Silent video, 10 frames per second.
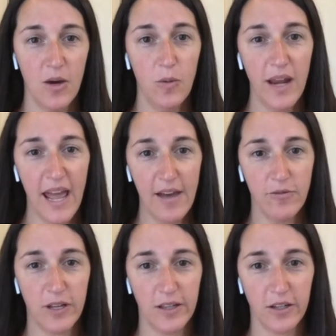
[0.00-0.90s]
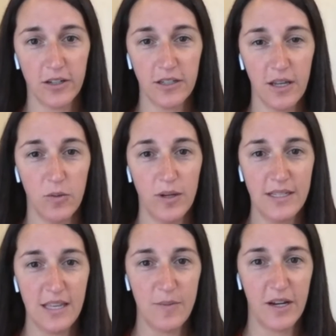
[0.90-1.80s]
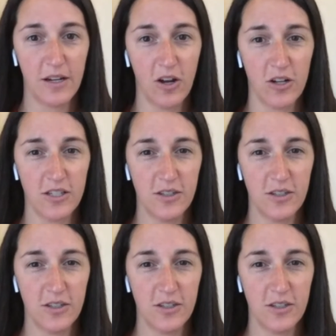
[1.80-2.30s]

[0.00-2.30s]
What have we learned, and what is the American Heart